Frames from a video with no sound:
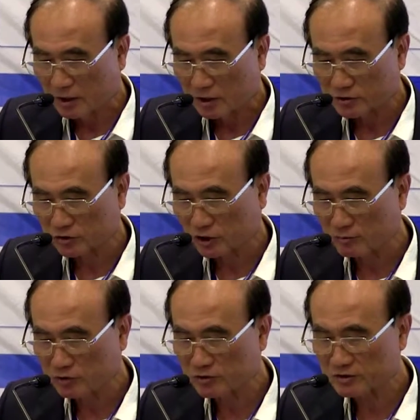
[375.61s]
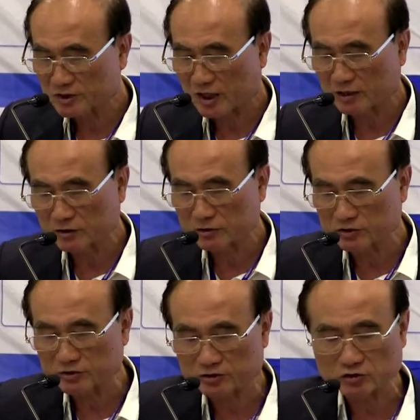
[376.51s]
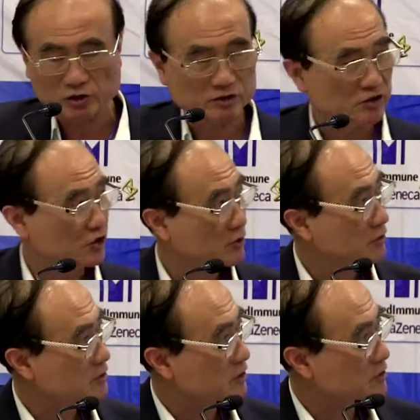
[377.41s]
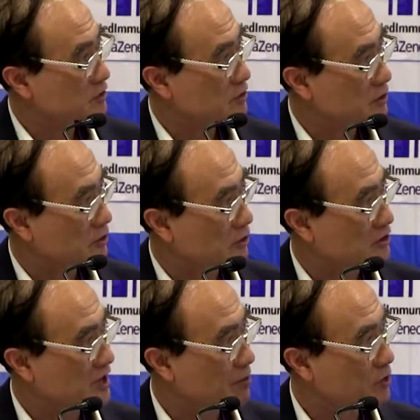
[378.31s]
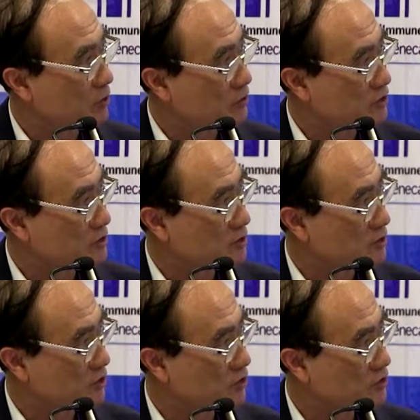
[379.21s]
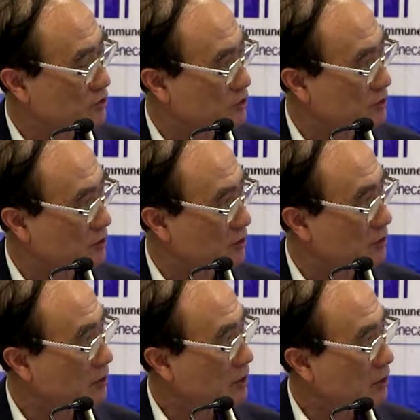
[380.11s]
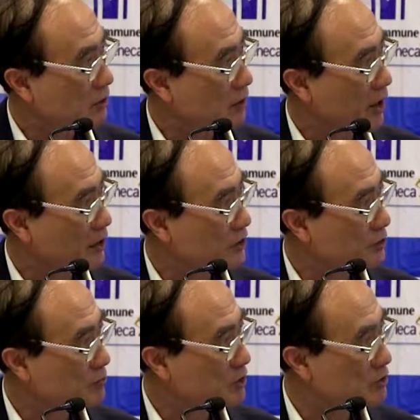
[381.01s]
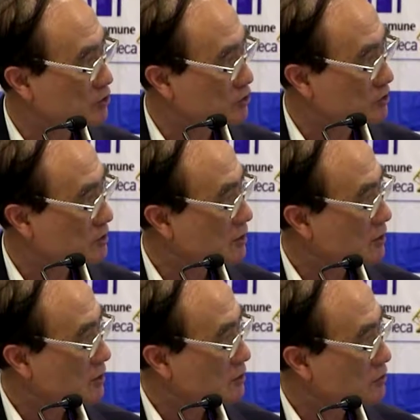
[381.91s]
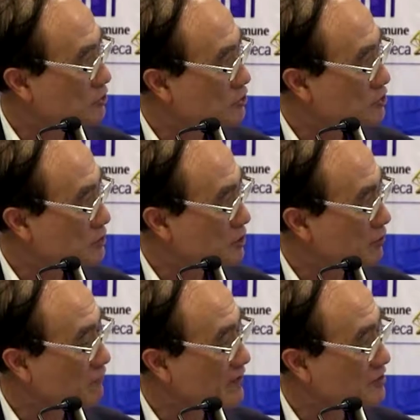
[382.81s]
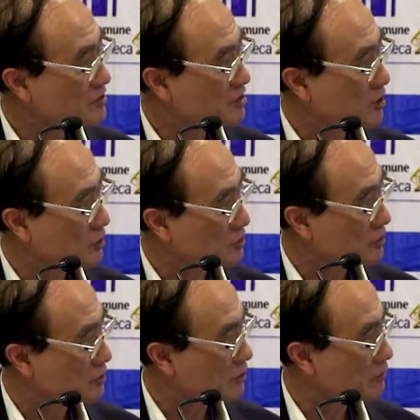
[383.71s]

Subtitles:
So among these RNA genes, you can see just an example. This is ATP genes. And this is the infected cell, the